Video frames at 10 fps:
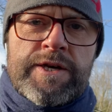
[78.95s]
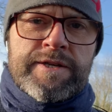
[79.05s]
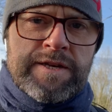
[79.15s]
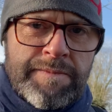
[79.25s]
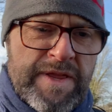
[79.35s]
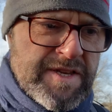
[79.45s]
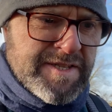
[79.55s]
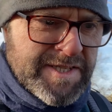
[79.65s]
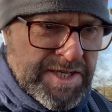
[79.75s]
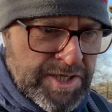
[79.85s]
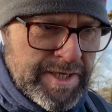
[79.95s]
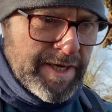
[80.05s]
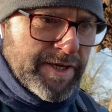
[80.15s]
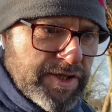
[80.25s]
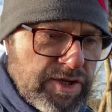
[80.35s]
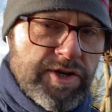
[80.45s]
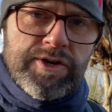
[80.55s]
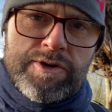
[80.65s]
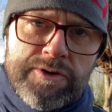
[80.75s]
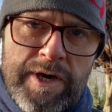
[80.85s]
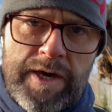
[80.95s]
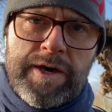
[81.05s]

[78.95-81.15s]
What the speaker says: So I made the decision to